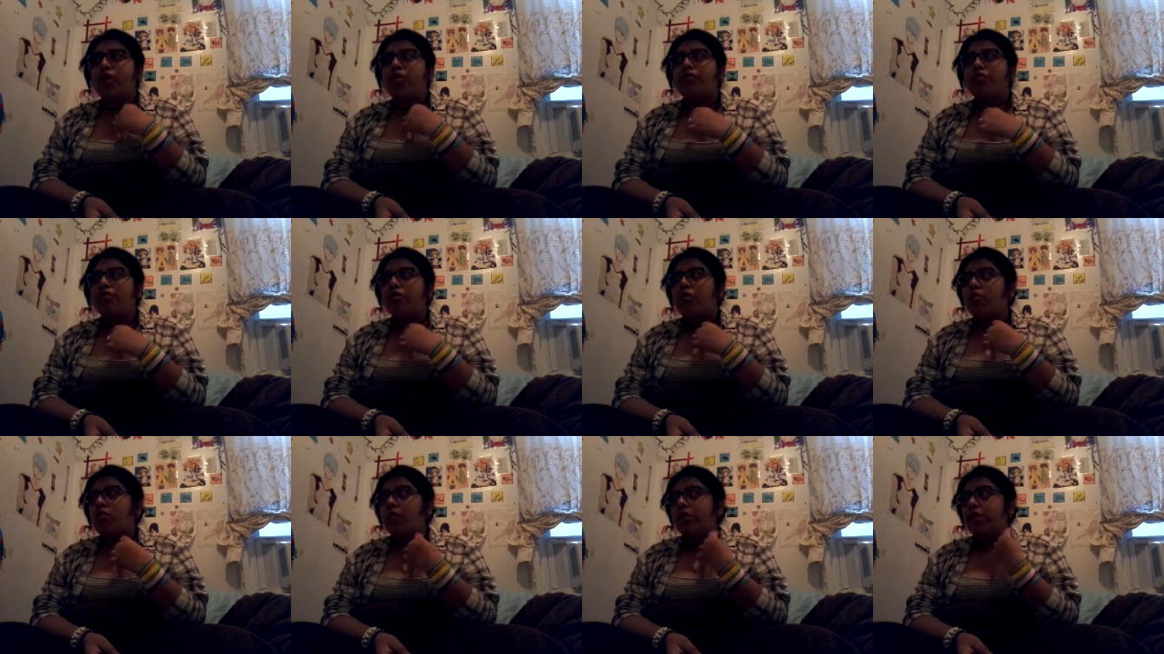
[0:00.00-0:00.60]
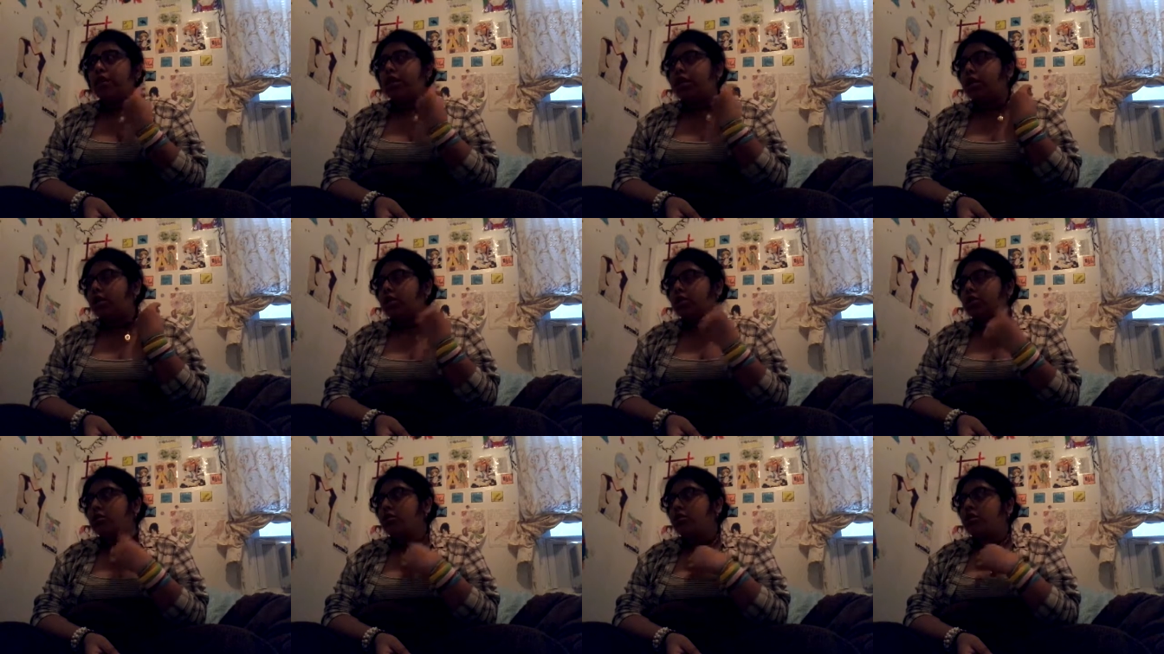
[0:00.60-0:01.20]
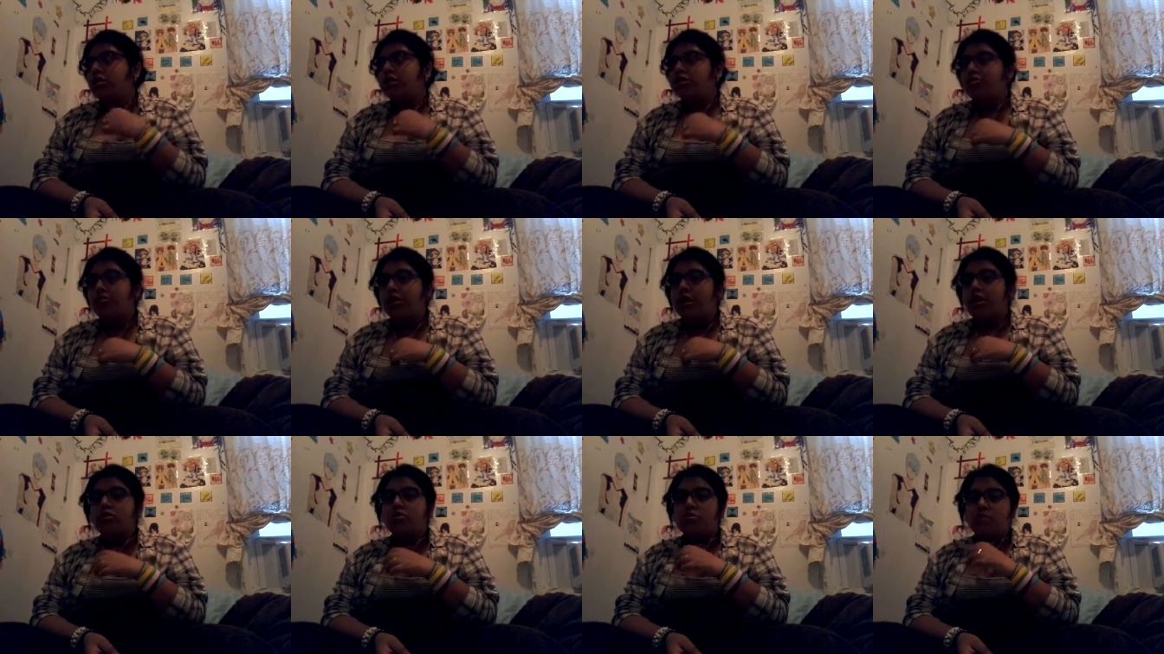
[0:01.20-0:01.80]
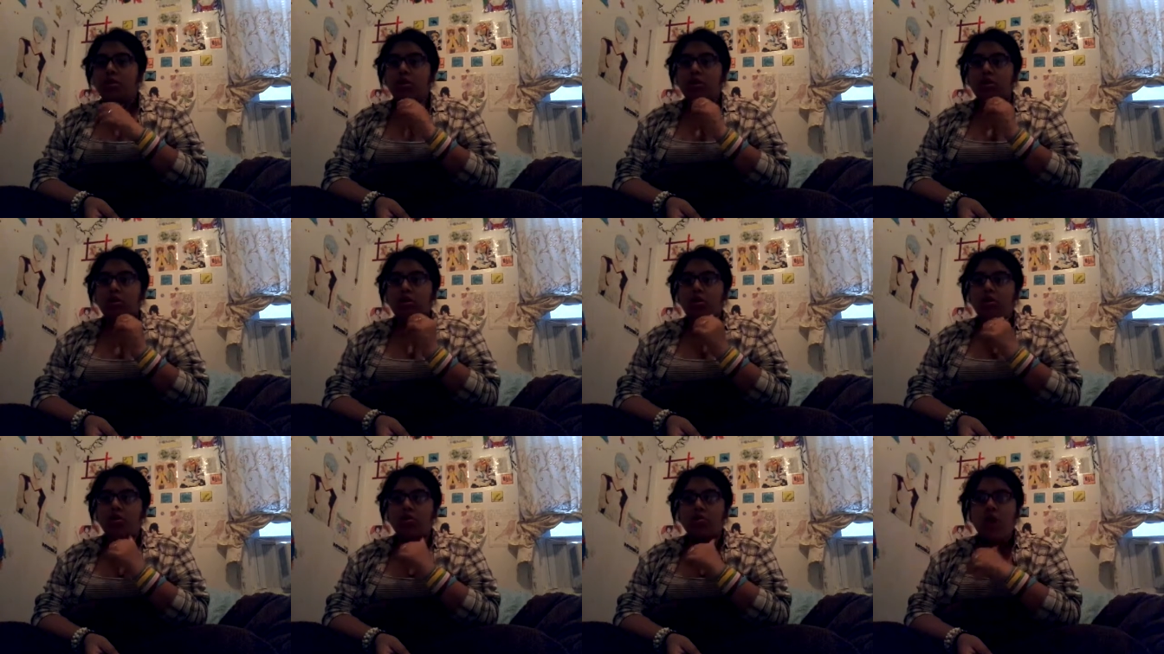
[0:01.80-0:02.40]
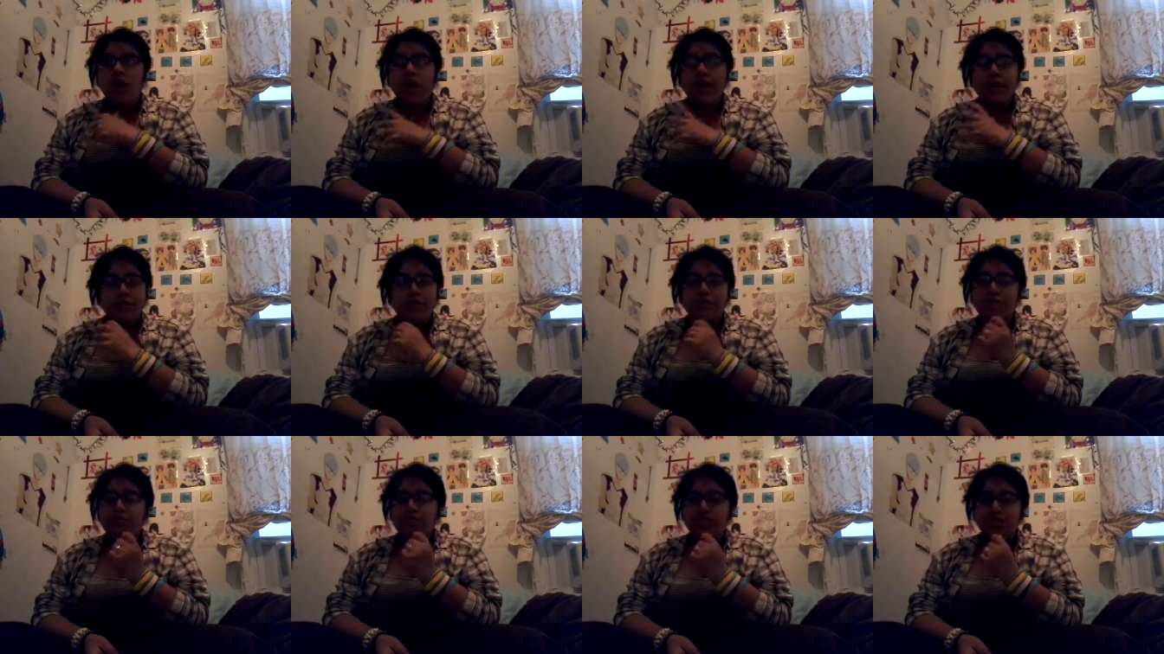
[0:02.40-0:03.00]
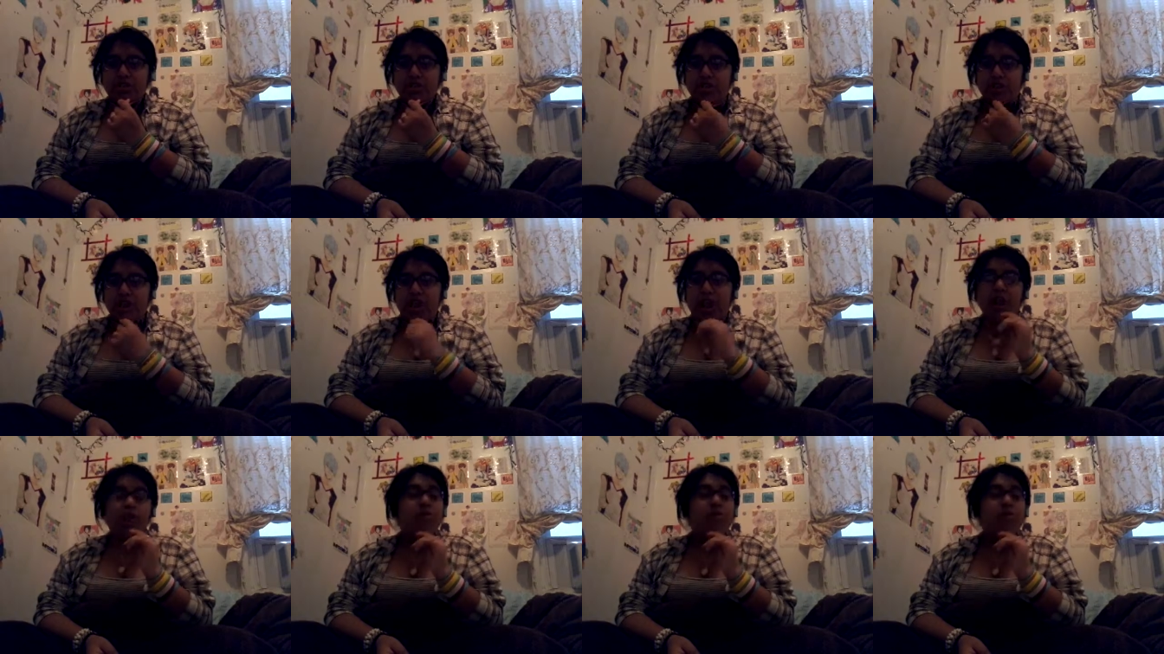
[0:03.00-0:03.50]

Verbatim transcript: Naruto when he is trying to be the Hokage or some shit like that.